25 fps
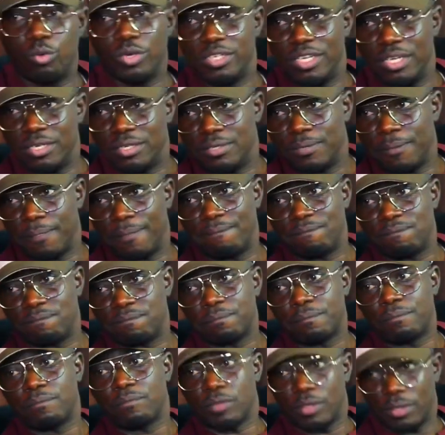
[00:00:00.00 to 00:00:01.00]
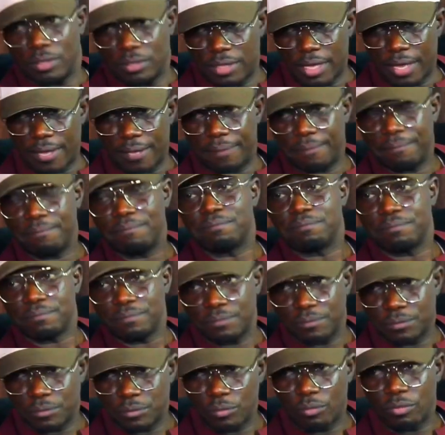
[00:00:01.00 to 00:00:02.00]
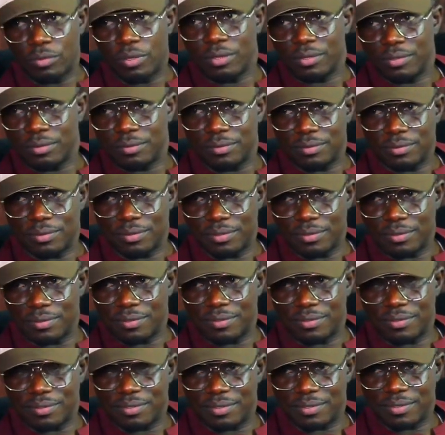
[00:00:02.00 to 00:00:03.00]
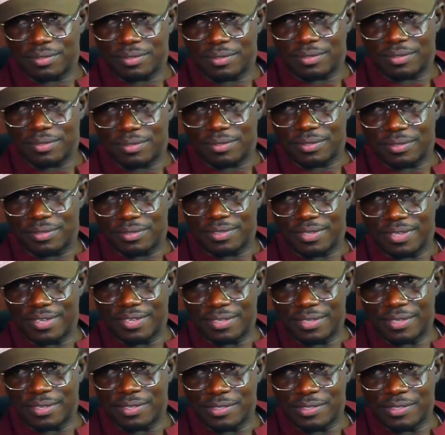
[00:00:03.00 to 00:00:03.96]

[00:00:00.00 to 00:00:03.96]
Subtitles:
his drink. That is day I'll never forget. I'll sit there. Is the drink Davido held on stage?